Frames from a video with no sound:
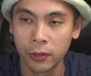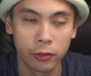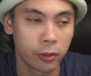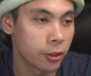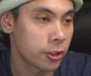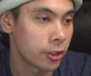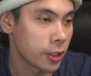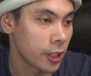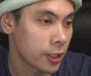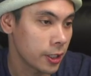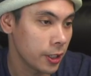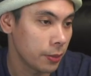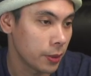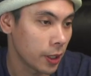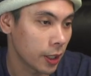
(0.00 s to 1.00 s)
for
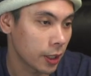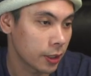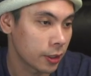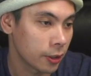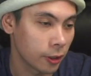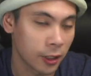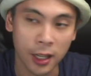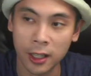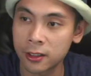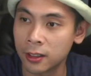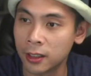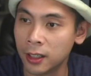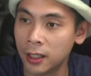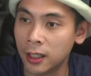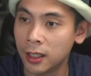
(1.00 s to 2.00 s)
$60, or
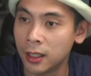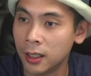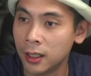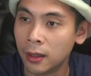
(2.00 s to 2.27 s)
actually